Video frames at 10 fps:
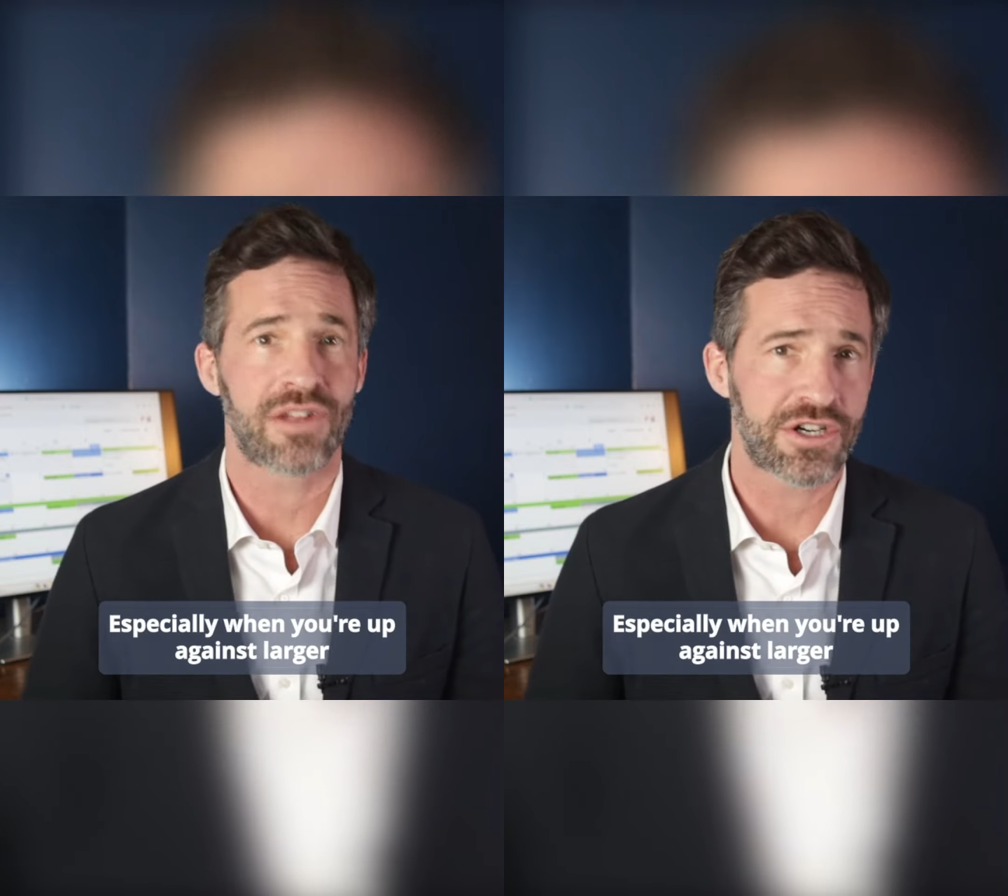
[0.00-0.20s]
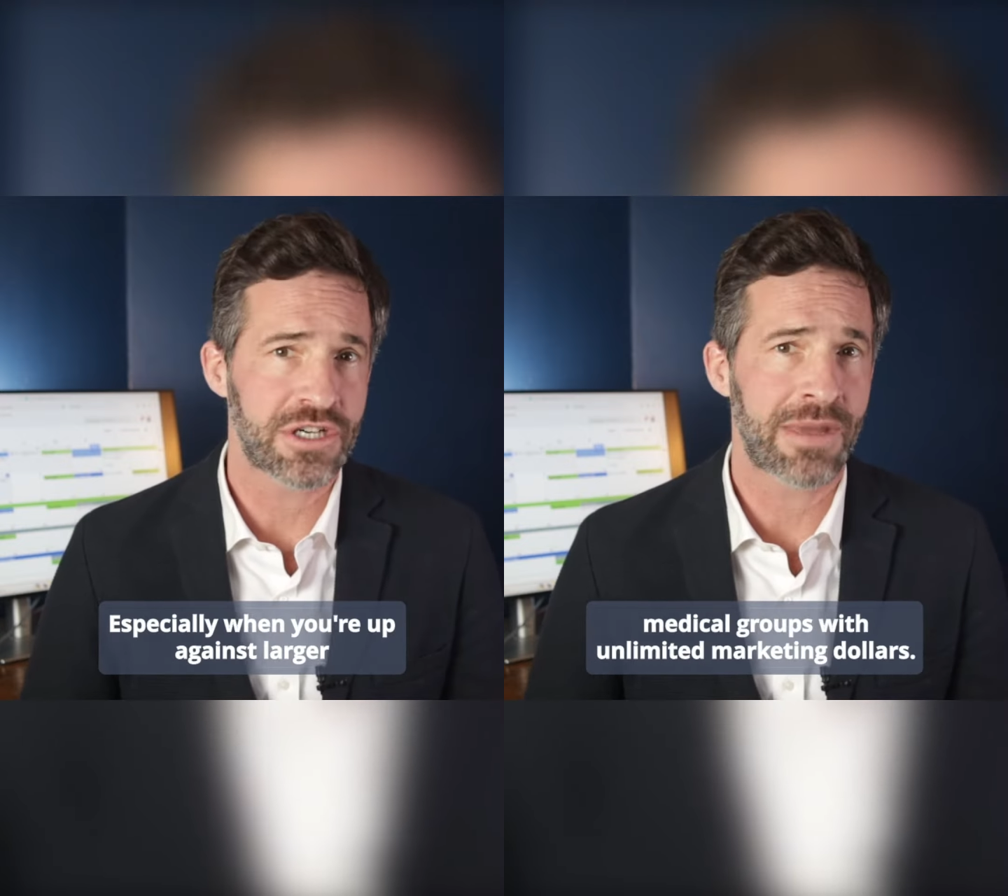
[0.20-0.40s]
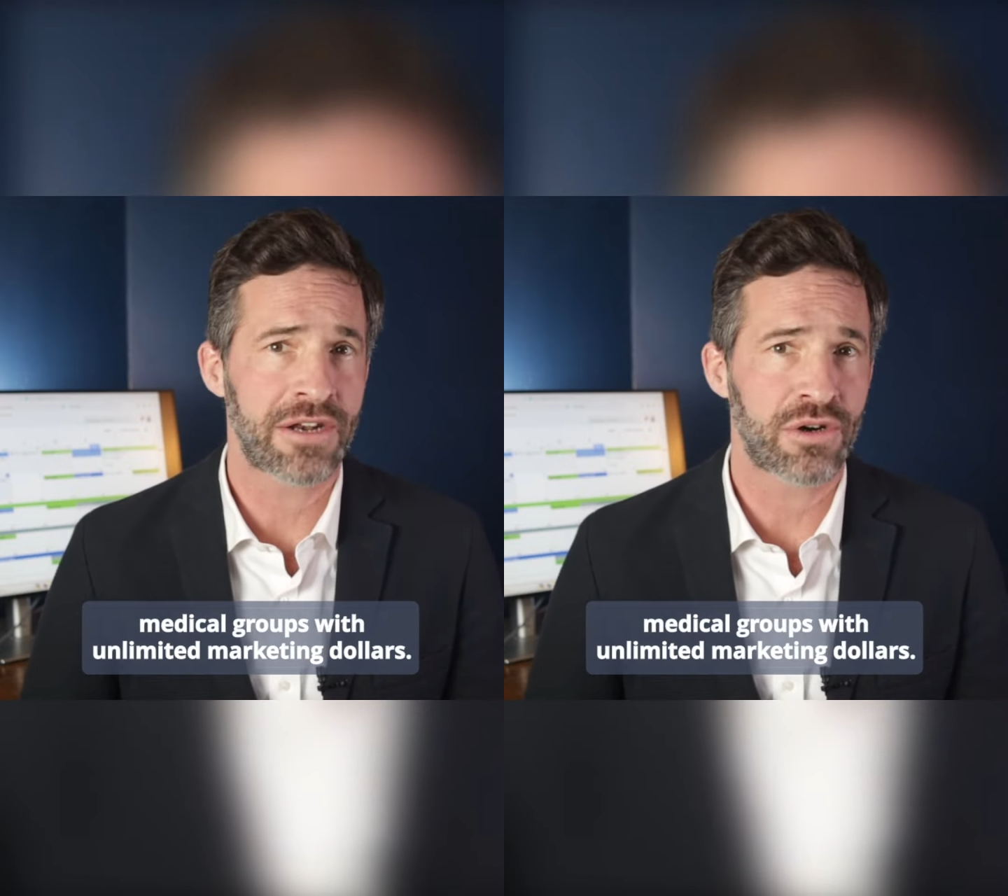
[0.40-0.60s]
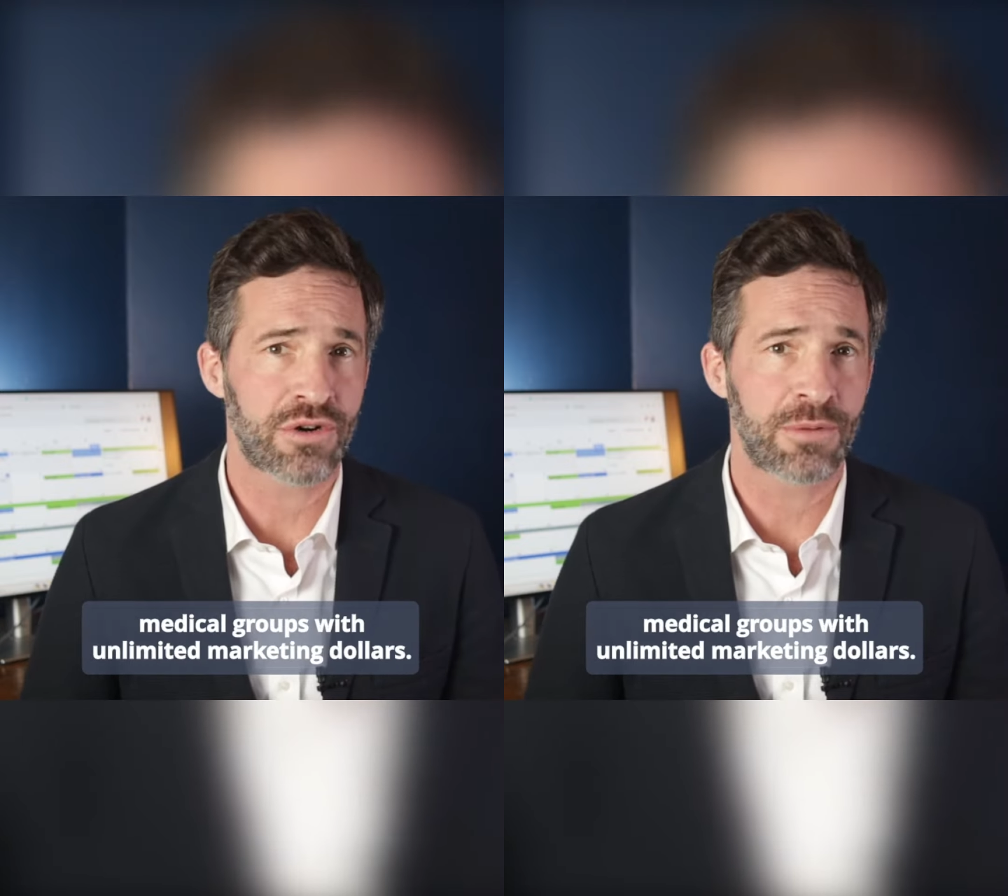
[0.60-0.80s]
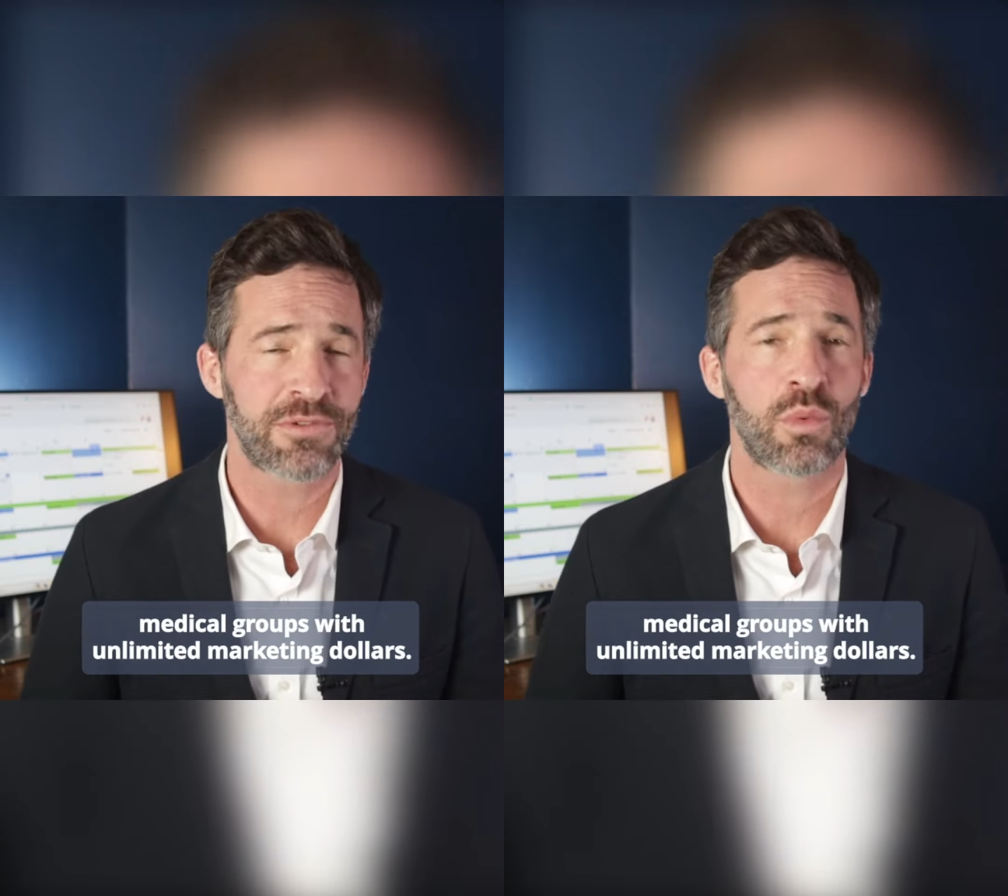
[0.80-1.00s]
larger medical
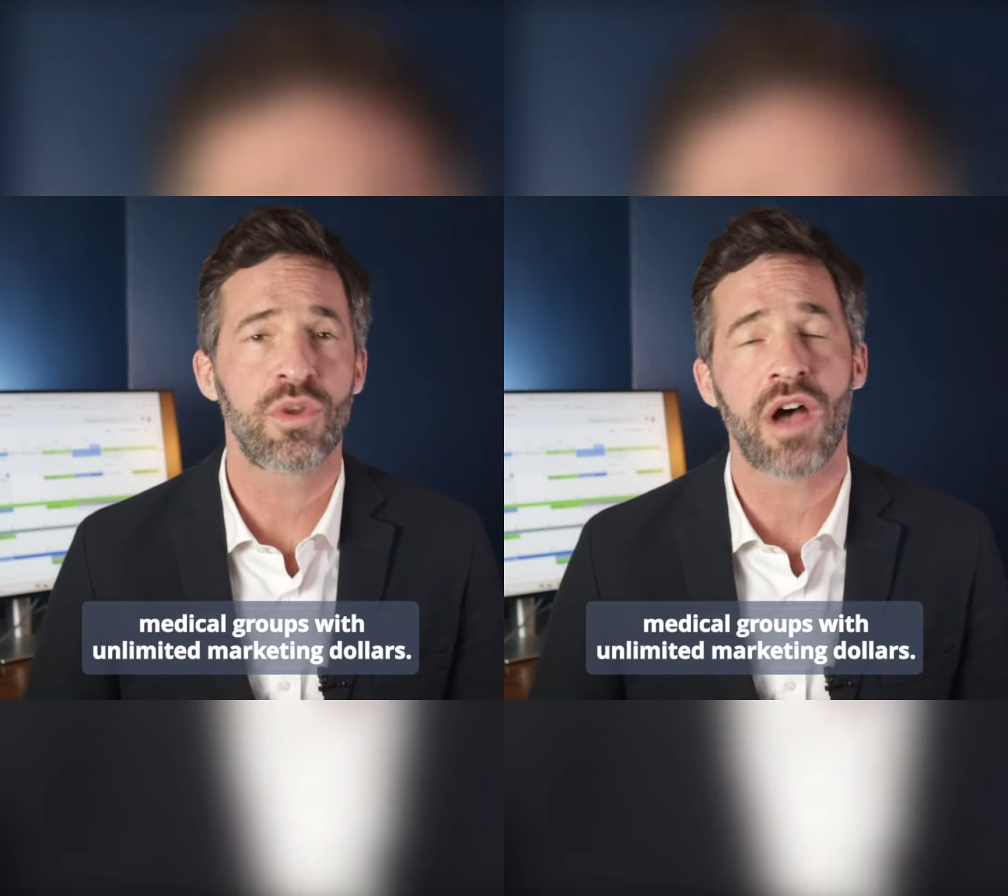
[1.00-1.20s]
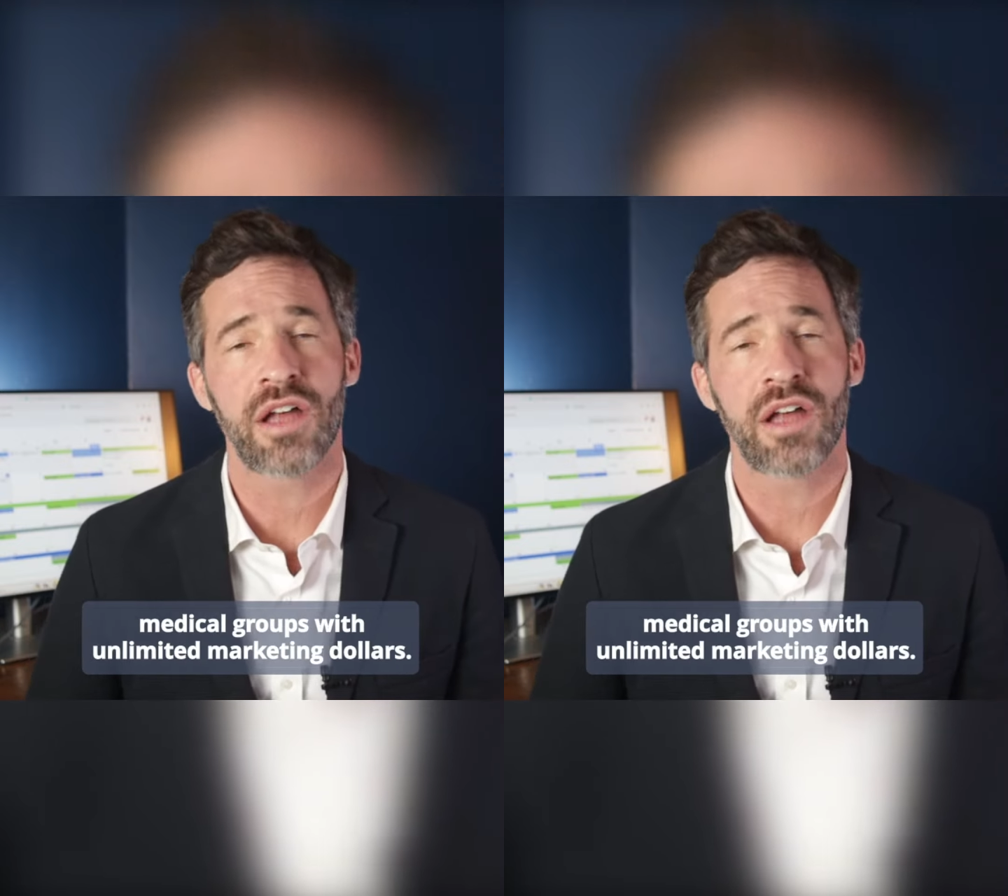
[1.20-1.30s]
groups with